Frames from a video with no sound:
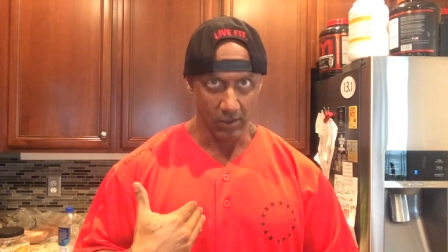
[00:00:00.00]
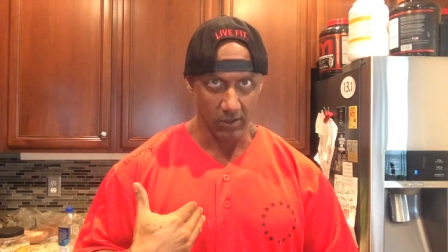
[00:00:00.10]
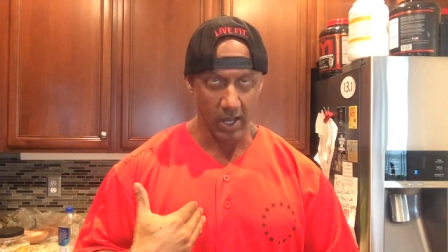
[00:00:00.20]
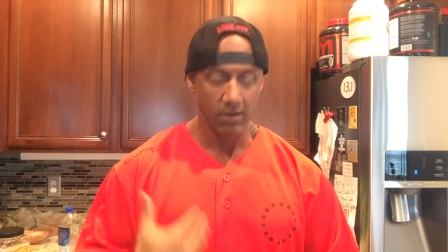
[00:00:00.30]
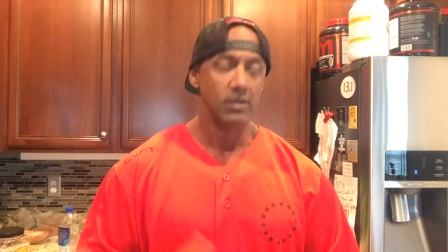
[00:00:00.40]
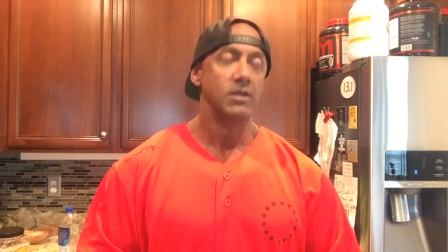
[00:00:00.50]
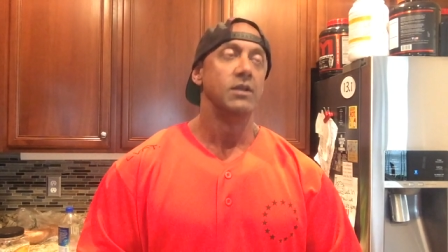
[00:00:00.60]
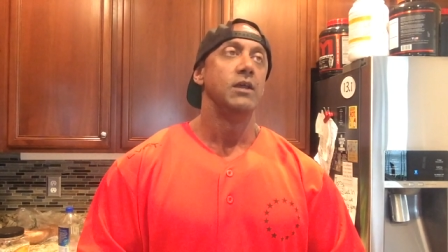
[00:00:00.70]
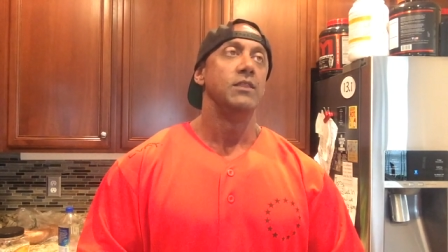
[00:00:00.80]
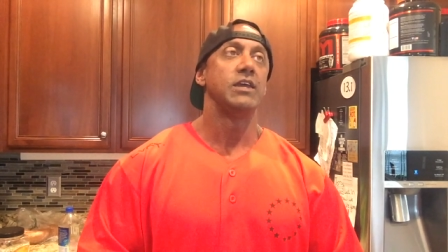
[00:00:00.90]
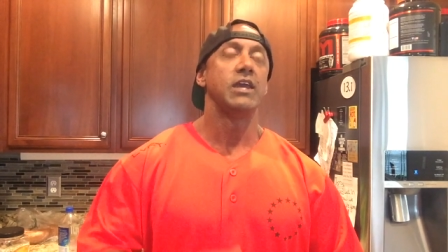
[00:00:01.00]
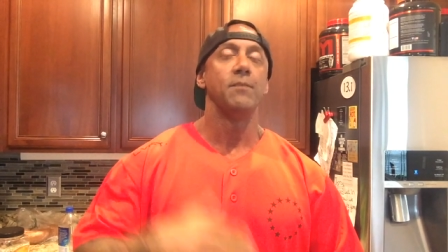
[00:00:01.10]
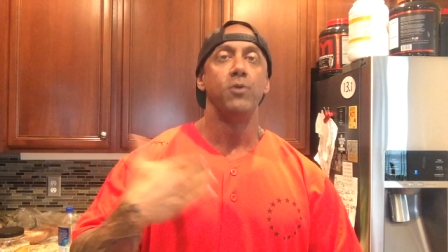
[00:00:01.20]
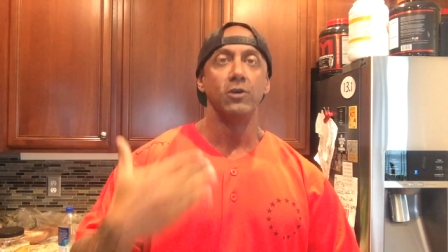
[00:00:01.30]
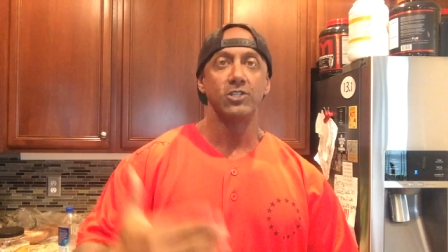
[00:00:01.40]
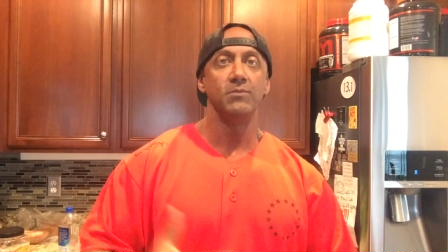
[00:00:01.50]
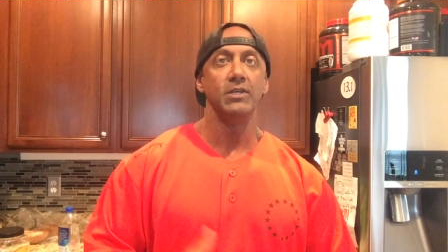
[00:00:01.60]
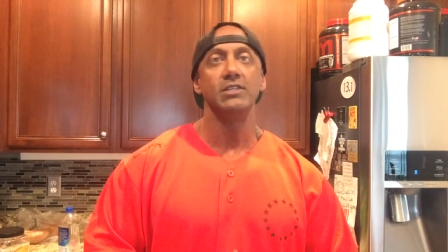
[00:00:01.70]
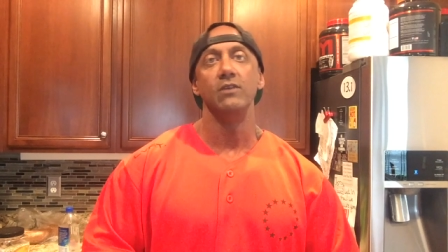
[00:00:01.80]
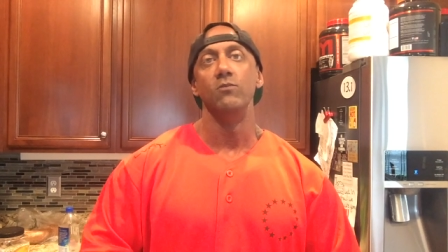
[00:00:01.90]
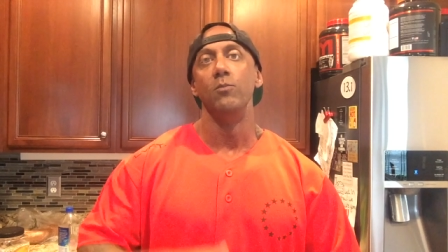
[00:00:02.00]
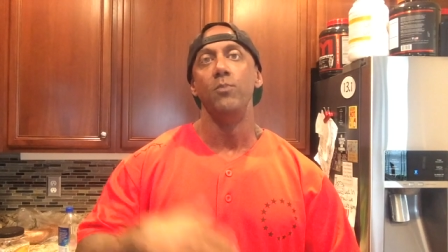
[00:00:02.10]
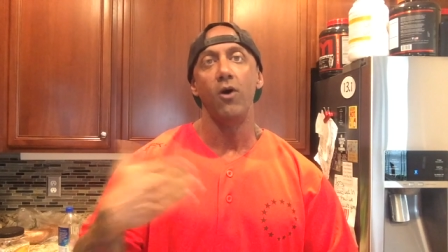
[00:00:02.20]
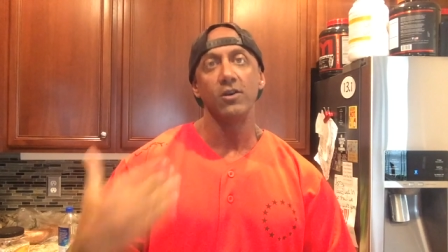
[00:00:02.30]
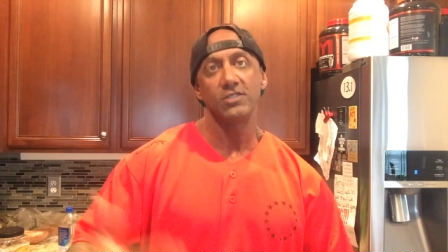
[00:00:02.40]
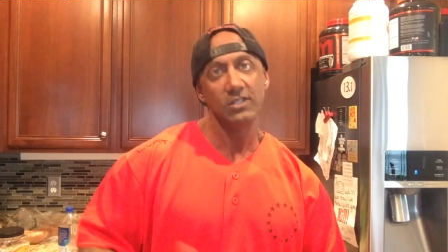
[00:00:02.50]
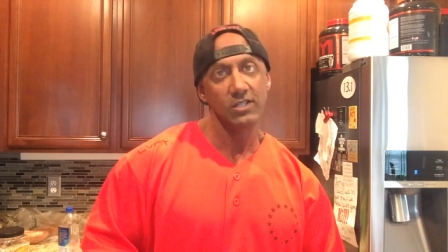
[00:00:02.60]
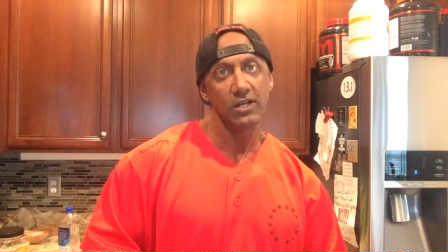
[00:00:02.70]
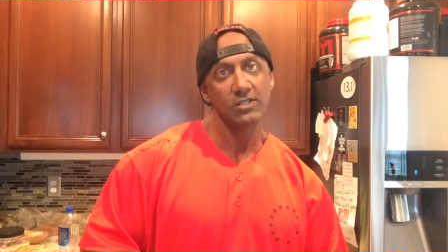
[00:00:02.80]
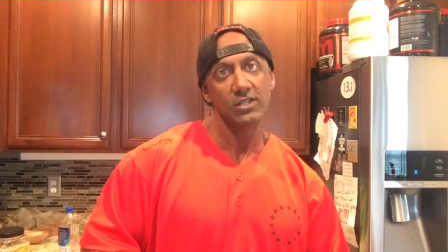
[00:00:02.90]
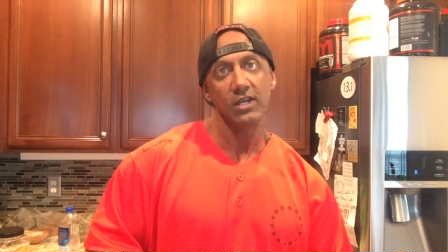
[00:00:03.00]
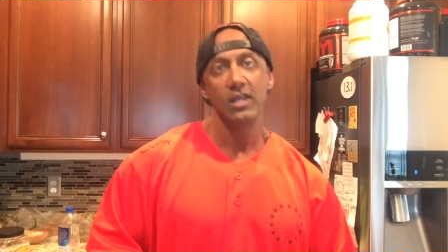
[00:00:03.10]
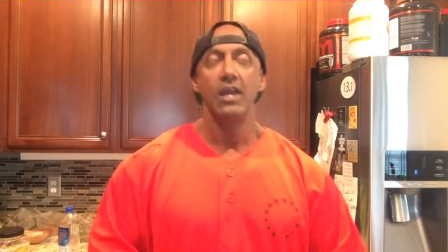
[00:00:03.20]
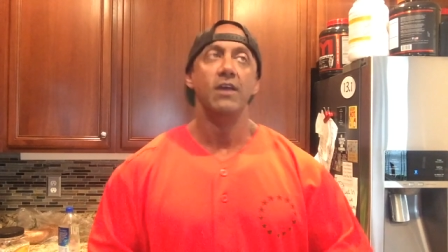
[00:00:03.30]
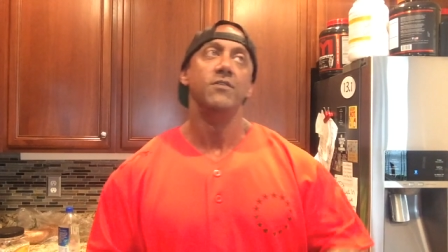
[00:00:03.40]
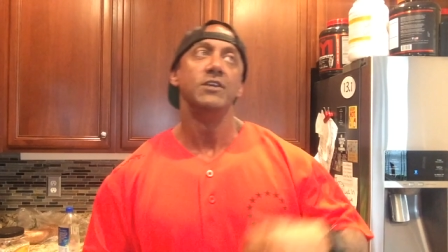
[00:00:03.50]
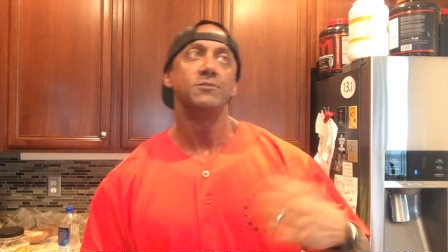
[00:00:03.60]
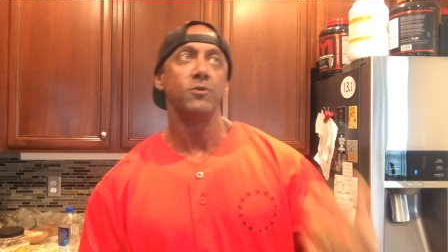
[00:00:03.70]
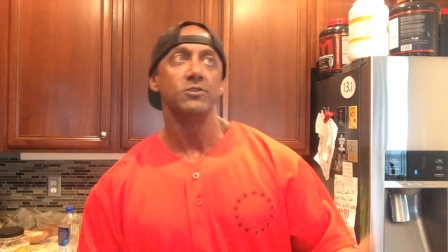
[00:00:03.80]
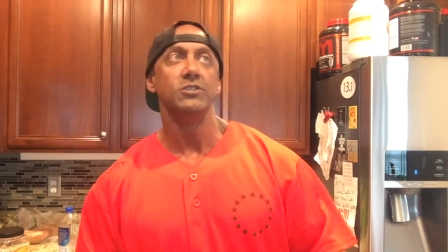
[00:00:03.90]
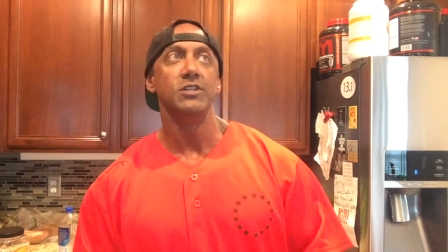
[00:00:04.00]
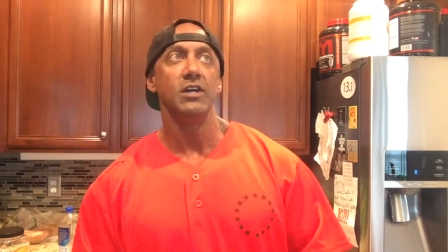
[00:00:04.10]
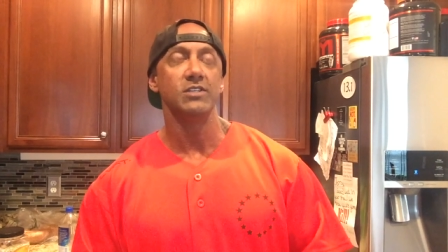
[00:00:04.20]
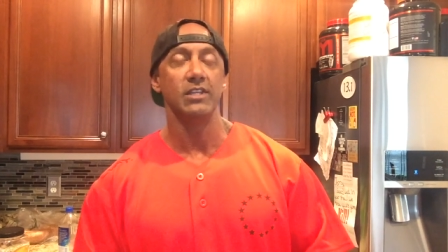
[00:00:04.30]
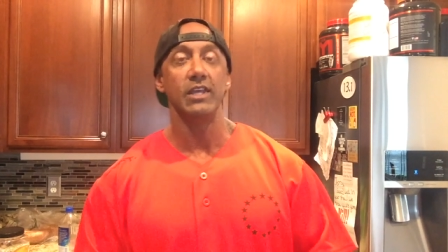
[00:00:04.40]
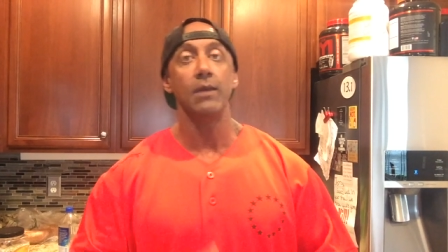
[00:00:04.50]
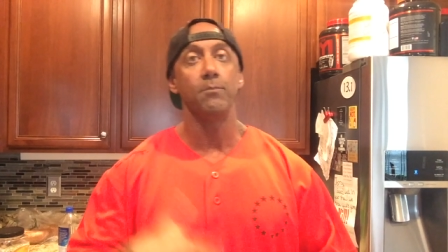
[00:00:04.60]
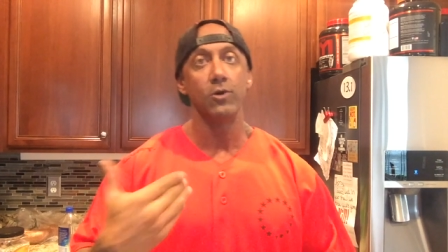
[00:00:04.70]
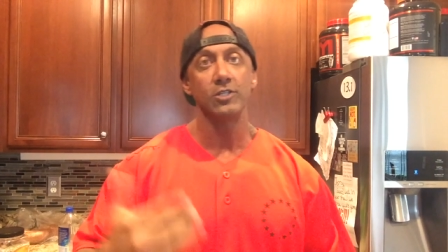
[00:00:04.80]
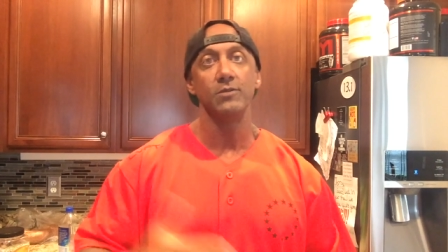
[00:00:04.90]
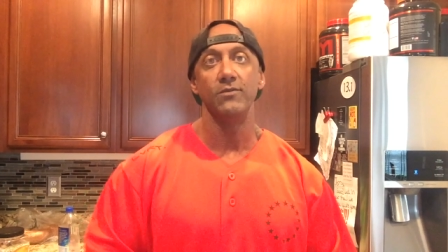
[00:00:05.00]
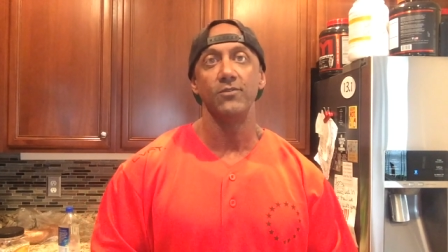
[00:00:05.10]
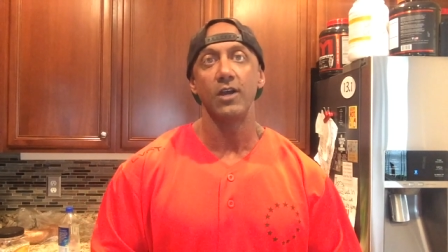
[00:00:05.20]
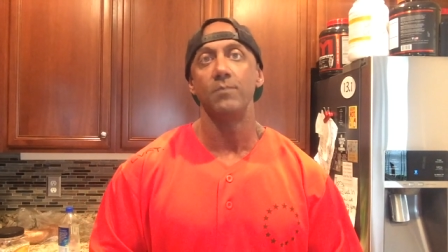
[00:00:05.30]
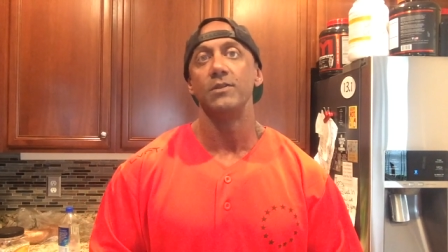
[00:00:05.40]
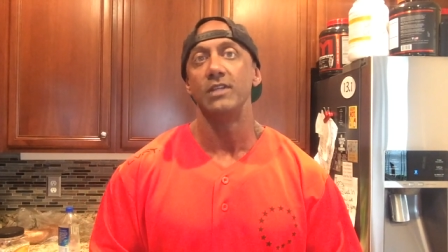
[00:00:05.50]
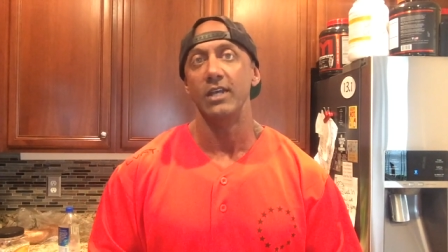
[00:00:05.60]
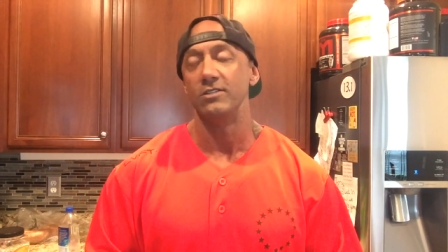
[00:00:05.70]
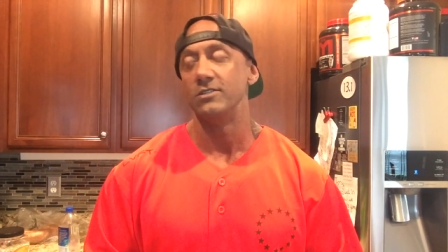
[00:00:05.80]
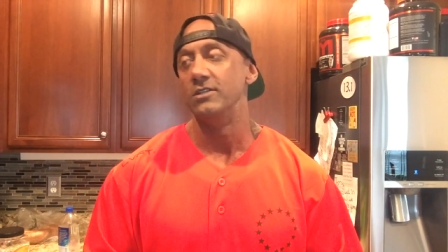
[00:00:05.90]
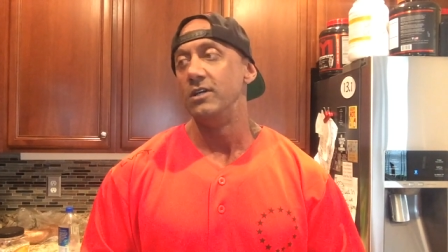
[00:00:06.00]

Okay? And they kept pushing me, saying, well, Boston does it, and this person does it. And they kept pushing me for a couple of days.